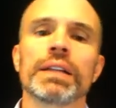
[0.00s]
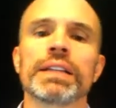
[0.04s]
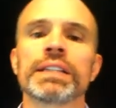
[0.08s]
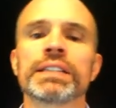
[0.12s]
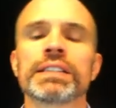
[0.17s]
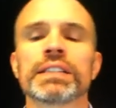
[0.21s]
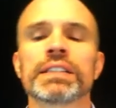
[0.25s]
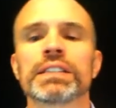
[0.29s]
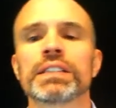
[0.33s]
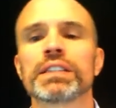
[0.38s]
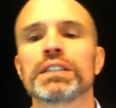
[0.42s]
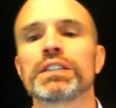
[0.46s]

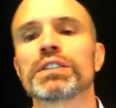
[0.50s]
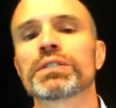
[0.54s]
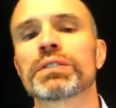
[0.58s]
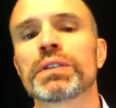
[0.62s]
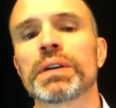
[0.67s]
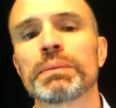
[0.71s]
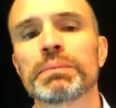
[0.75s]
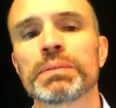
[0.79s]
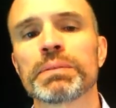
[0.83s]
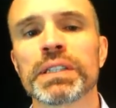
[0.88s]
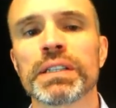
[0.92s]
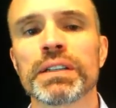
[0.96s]
This is a
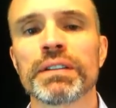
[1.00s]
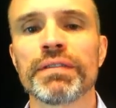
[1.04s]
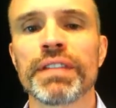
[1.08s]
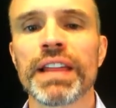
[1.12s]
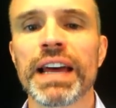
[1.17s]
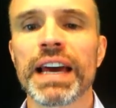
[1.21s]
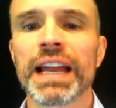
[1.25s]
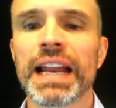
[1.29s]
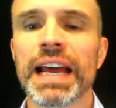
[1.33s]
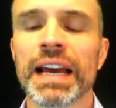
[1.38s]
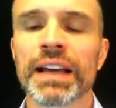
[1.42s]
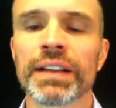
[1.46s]
description of
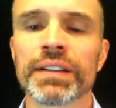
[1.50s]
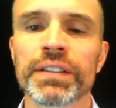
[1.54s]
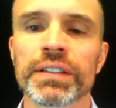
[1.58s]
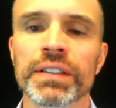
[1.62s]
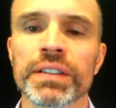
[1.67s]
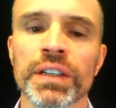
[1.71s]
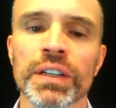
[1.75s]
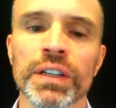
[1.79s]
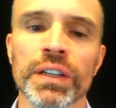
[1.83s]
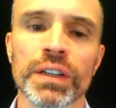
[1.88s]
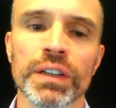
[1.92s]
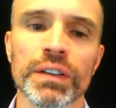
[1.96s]
that
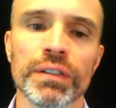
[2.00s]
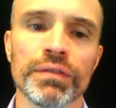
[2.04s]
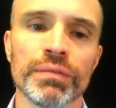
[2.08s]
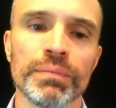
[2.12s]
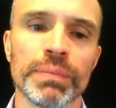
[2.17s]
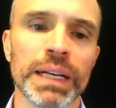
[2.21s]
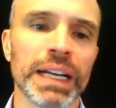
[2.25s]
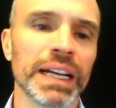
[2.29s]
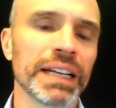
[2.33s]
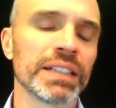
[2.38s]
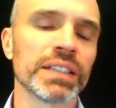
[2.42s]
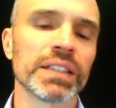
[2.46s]
S
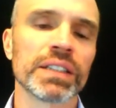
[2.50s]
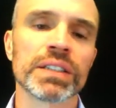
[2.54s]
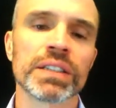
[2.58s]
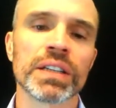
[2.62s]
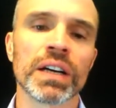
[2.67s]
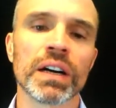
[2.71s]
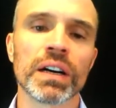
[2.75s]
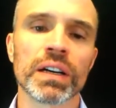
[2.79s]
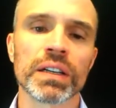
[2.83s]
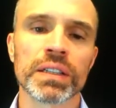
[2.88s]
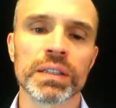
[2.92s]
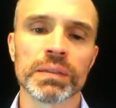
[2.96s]
curve, but I just
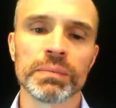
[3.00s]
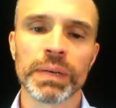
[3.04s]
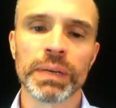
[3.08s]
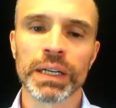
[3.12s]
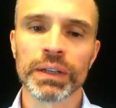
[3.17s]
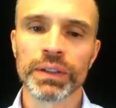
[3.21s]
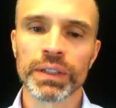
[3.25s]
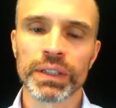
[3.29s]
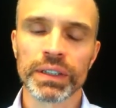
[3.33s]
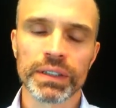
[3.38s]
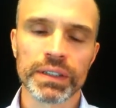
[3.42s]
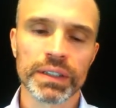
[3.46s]
talked
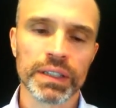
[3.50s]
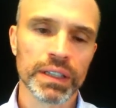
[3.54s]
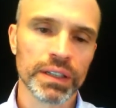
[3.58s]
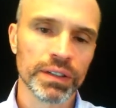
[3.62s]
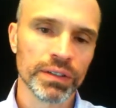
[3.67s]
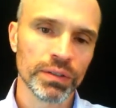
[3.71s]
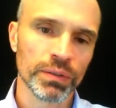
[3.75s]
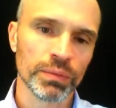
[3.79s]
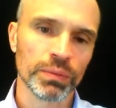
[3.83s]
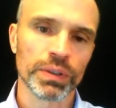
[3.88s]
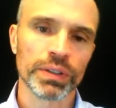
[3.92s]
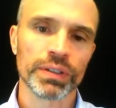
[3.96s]
about it,
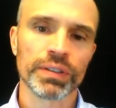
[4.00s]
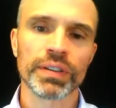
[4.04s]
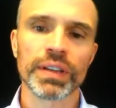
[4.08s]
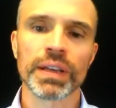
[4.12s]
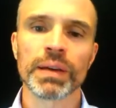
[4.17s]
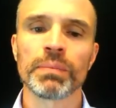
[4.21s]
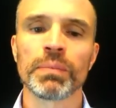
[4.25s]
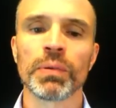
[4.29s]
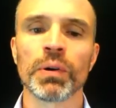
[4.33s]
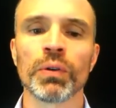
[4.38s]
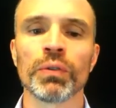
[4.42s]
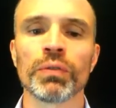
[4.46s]
so we'll
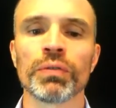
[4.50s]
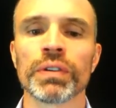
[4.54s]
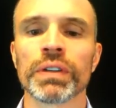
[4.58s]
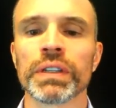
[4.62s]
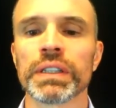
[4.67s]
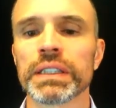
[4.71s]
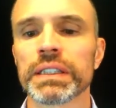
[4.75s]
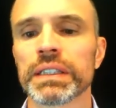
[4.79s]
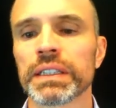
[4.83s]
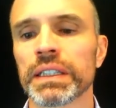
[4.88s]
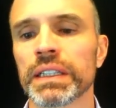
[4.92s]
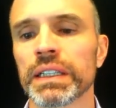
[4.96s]
skip over
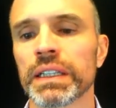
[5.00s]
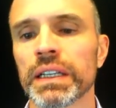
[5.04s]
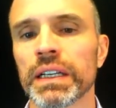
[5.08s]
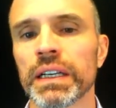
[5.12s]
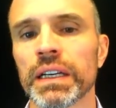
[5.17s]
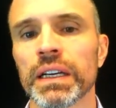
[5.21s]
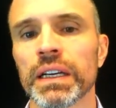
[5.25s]
it.